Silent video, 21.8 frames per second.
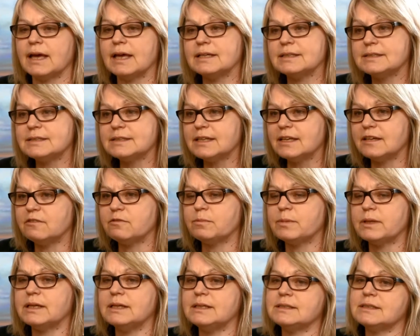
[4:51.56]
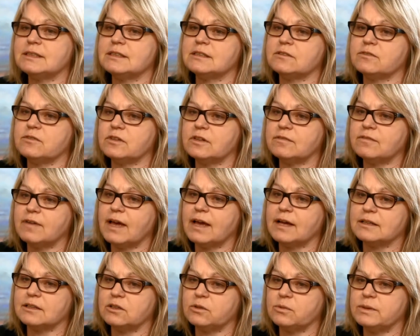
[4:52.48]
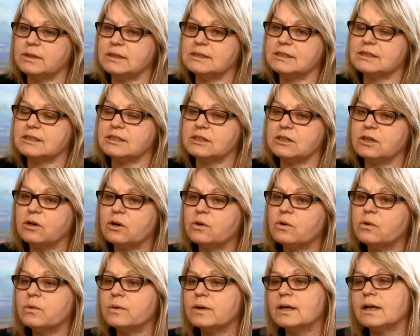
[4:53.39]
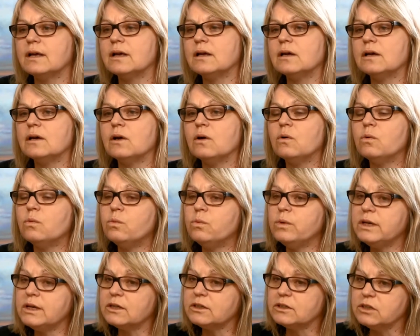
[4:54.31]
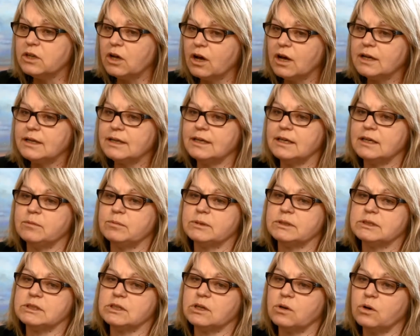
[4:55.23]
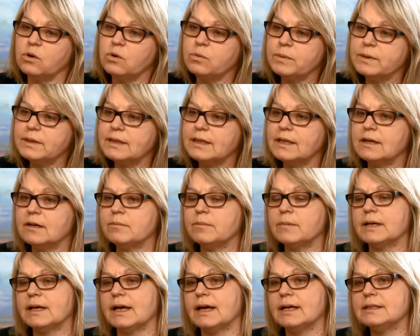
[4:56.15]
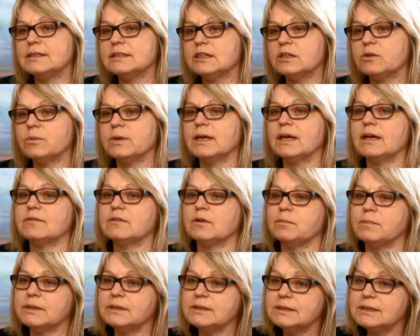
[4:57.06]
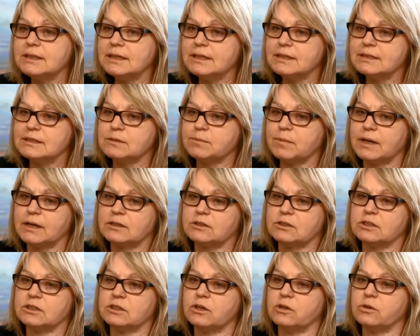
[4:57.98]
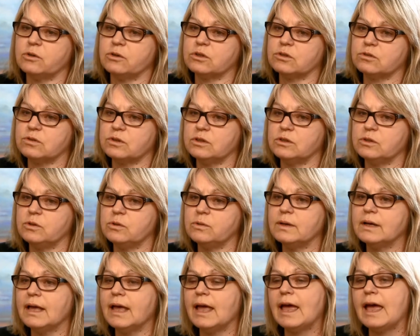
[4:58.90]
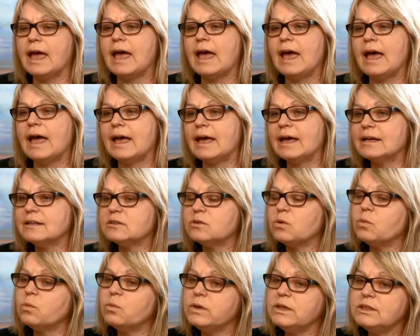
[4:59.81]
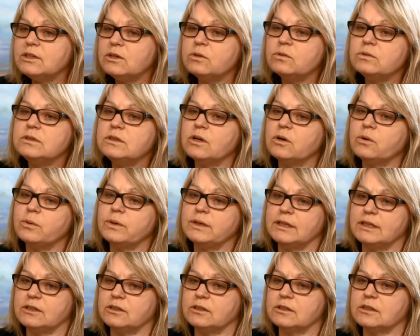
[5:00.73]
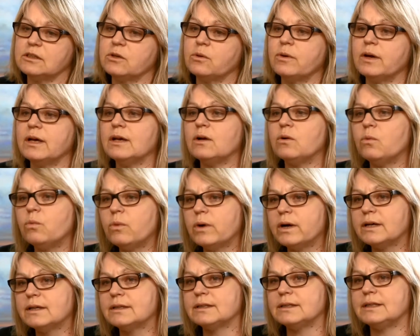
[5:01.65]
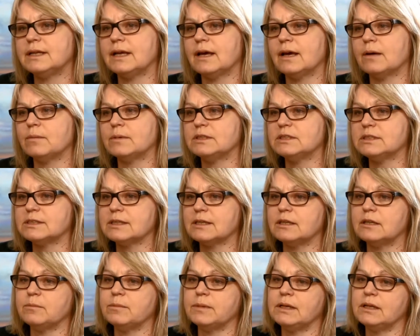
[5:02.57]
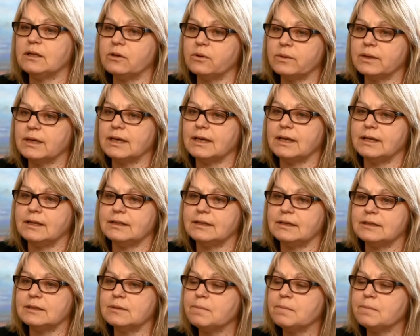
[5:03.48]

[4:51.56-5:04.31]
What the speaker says: as safe places for evacuees to go. We are not able to open them until we have a building inspector go through, and we don't know in an earthquake where the damage is going to be located.